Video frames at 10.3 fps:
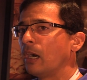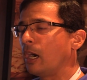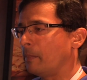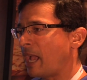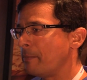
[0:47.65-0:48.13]

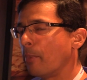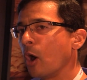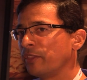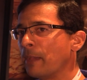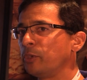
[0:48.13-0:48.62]
uh, and
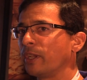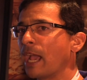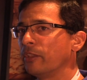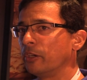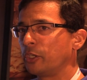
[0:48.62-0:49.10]
bond them
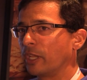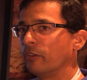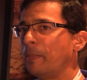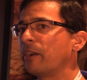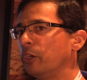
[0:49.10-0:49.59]
together to give
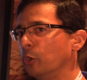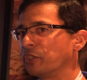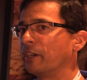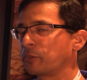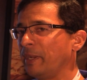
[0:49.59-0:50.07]
a better
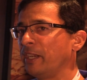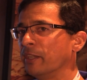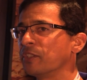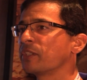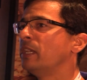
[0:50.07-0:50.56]
user
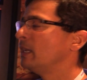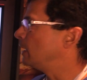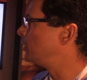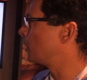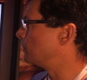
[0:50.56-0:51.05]
experience
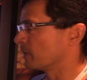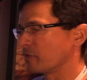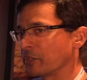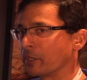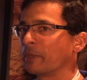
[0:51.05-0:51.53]
in terms of
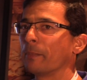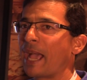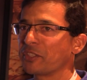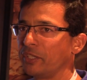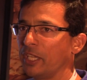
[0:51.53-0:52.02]
system
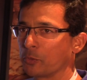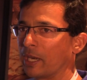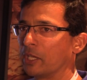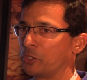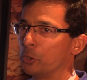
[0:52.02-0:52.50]
capacity as
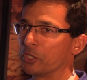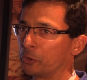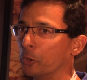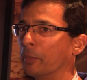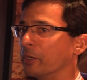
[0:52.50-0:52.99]
well as user
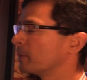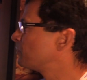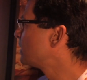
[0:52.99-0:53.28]
throughput.